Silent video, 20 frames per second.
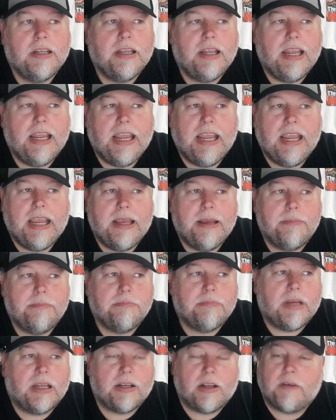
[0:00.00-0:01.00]

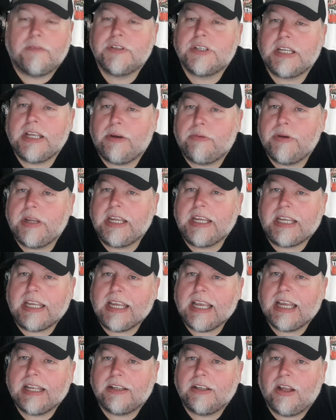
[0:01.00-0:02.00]
And obviously,
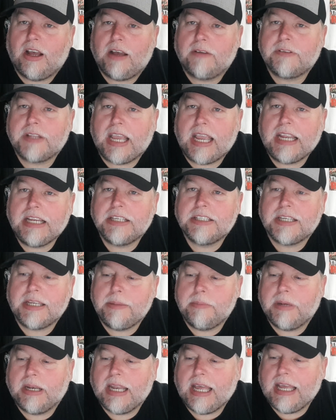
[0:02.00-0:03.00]
Origi heading off to
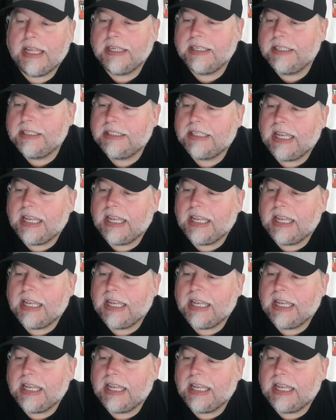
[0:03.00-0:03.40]
AC Milan,